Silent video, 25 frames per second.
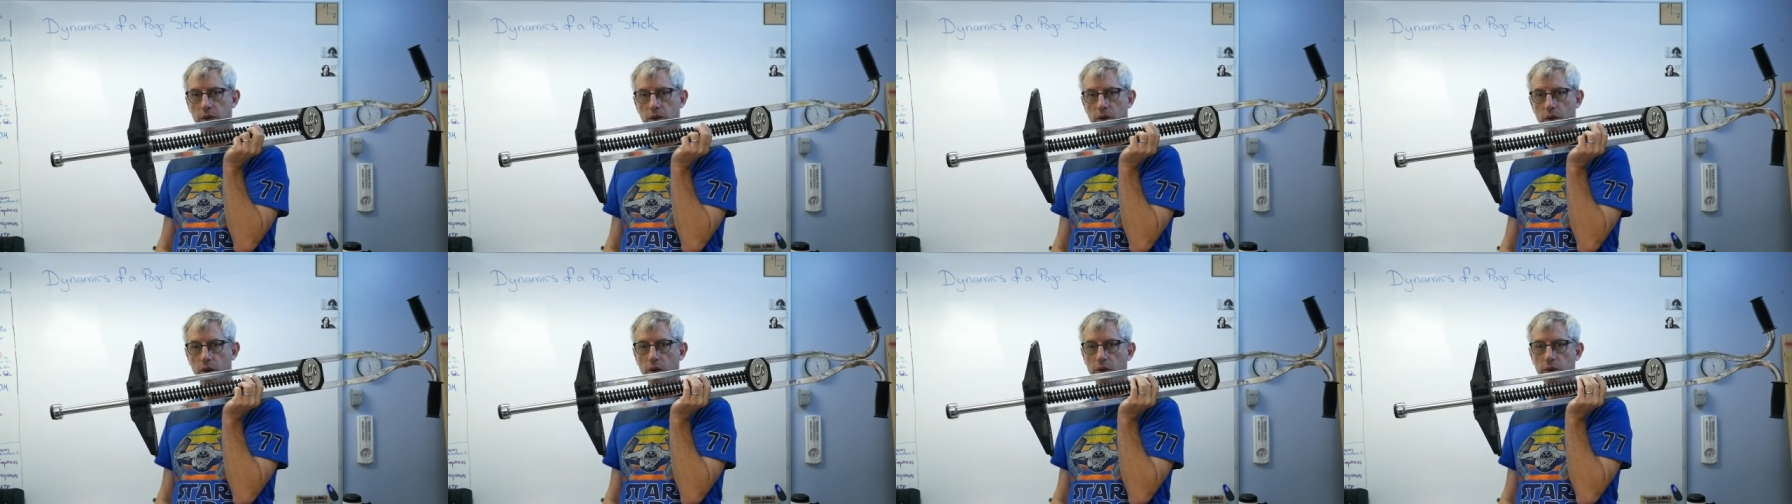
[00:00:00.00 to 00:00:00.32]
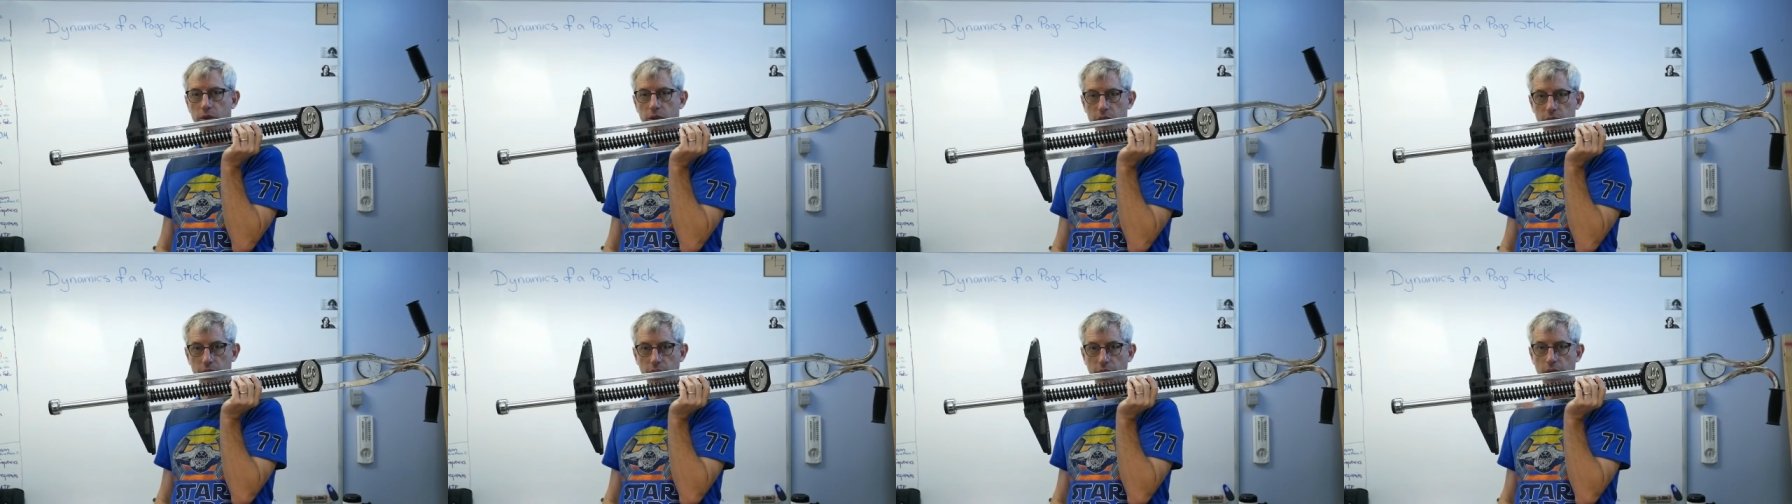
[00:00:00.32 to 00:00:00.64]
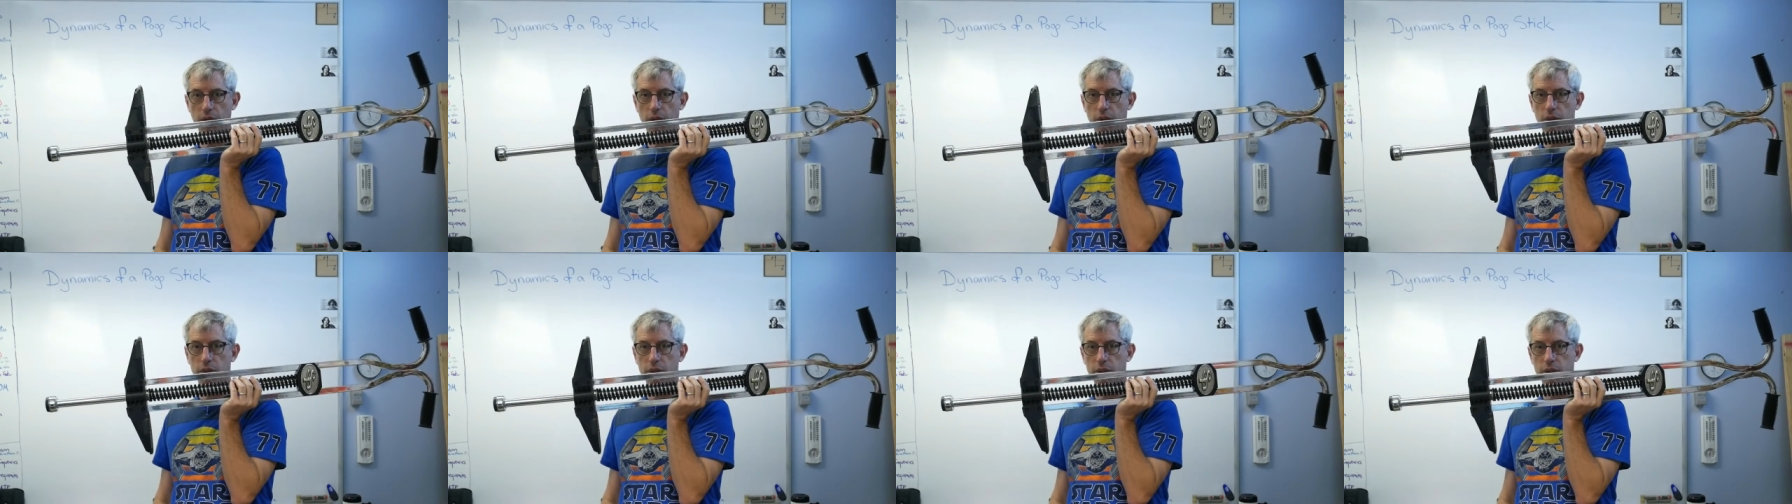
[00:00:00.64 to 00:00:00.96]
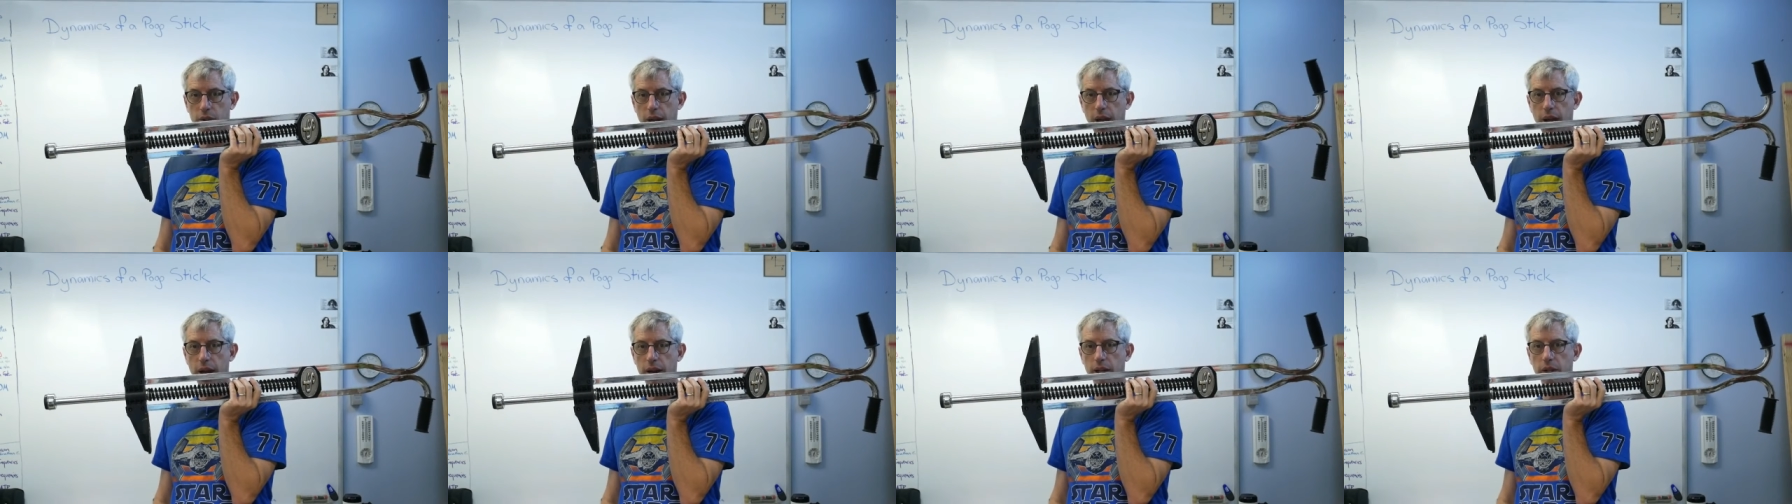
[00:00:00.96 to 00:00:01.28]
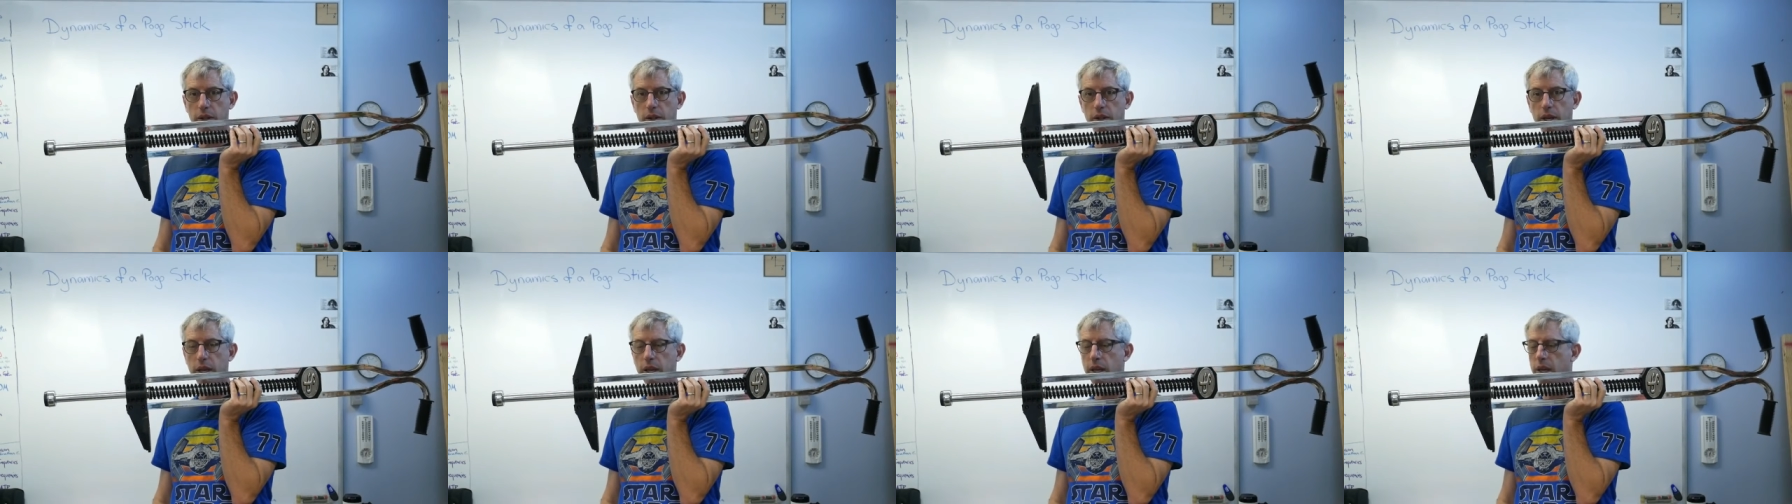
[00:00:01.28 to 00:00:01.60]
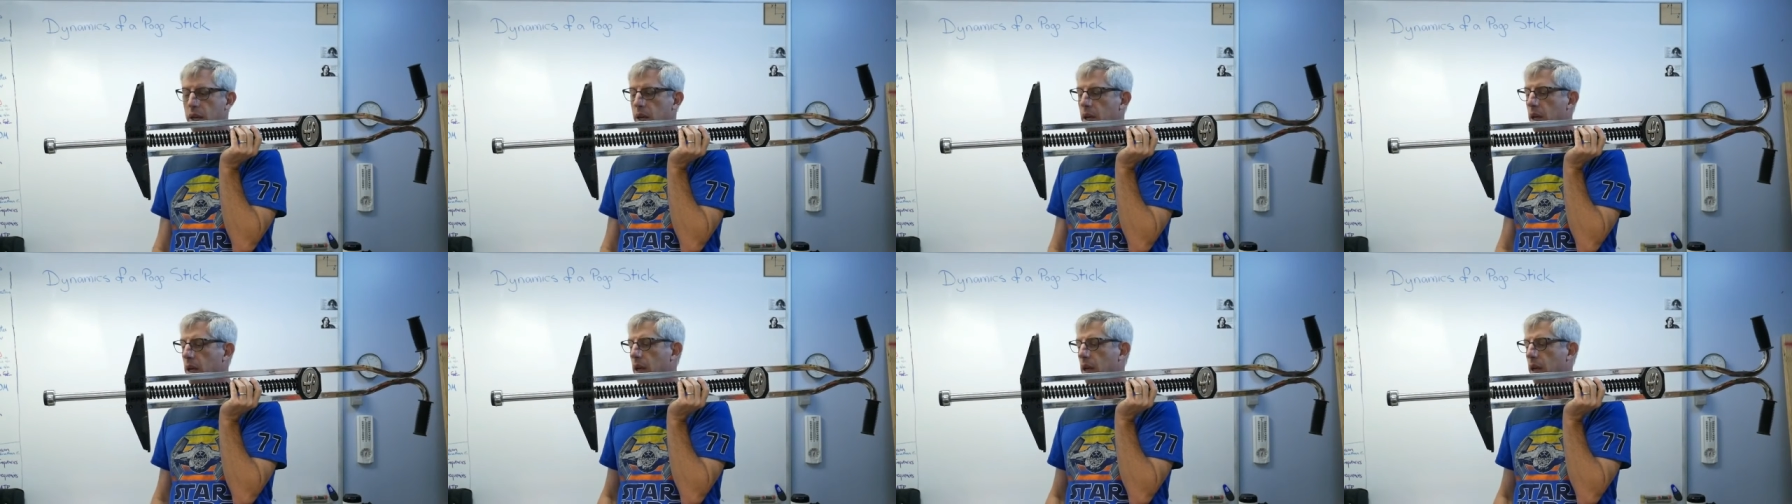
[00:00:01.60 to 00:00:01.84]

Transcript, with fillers: hold still statically,